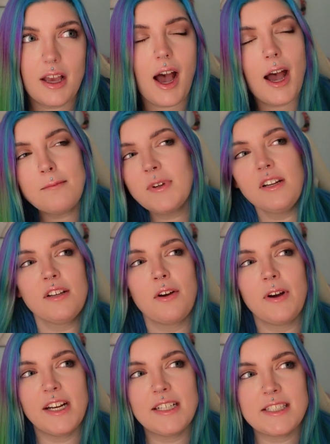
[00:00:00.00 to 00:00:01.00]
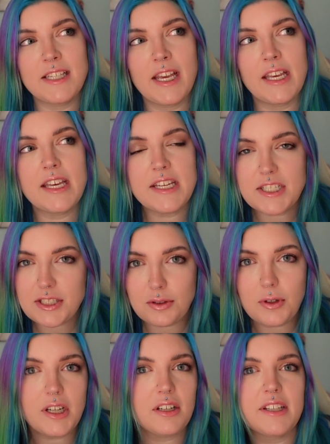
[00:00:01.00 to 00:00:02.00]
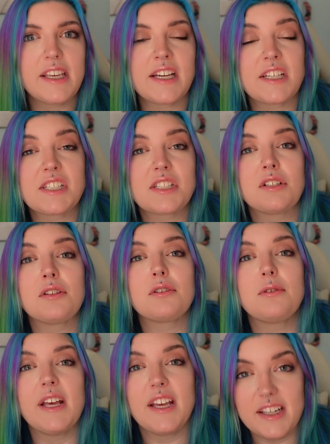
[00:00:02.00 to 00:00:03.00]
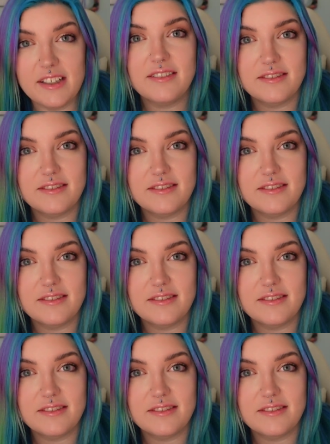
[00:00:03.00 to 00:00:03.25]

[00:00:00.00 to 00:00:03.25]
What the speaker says: I'm going to go ahead and say, historically excluded